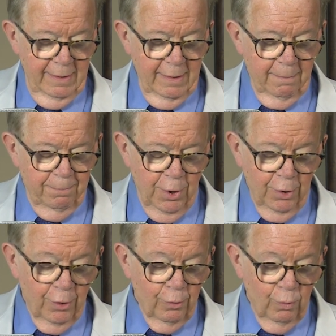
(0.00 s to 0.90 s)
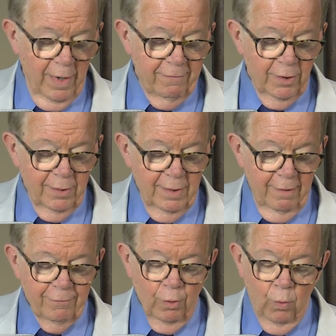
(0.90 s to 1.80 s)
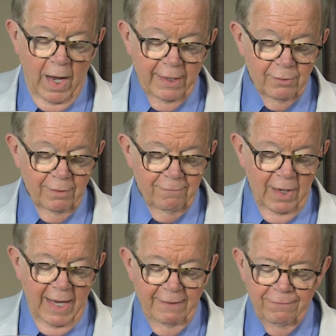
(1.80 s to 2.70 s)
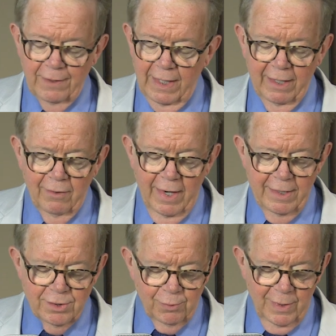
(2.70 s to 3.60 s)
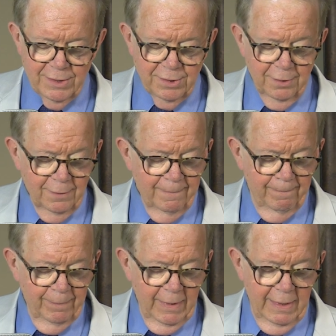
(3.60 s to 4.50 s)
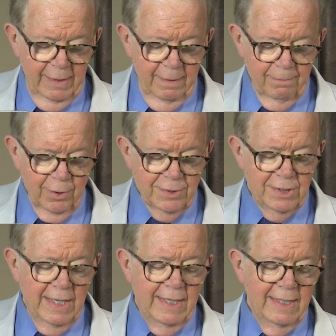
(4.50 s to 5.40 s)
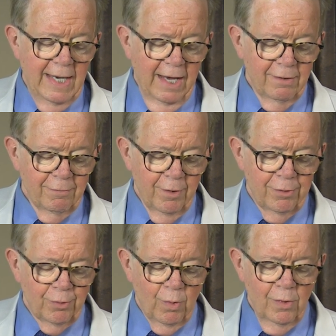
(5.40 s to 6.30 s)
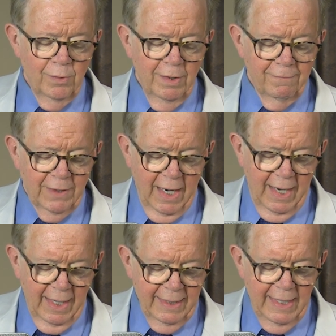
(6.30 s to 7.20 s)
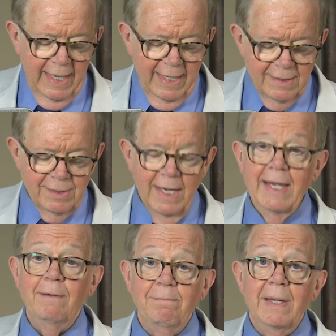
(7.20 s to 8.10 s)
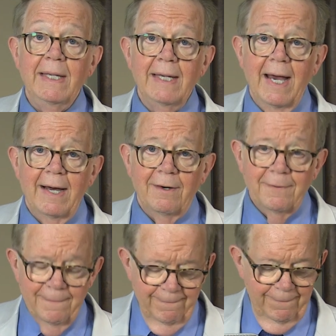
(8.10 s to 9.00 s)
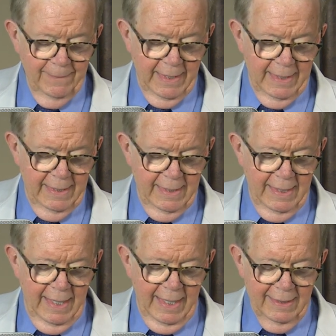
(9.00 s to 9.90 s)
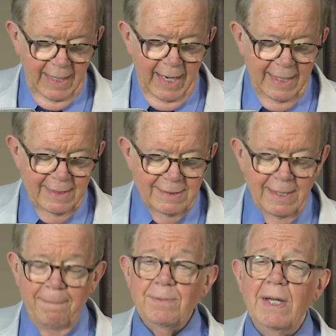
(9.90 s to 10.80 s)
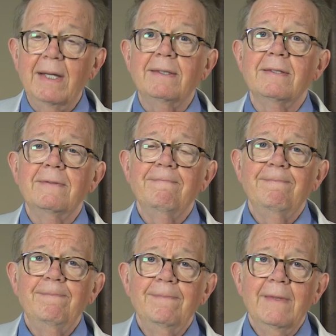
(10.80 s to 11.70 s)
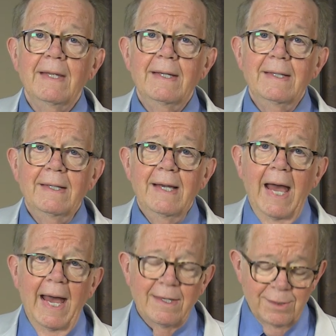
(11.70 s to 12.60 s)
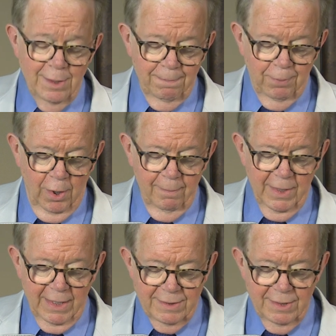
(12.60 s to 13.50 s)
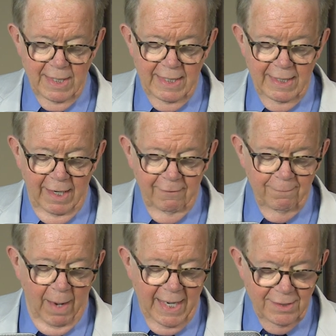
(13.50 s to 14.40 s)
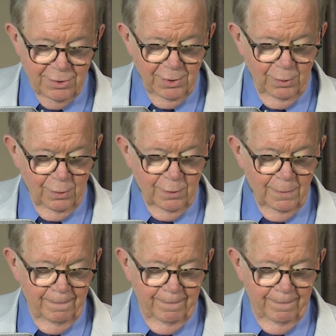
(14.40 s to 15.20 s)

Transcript: The pure river of the water of life, clear as crystal, proceeding out of the throne of God, is in me now, and I accept it as the permanency of my soul.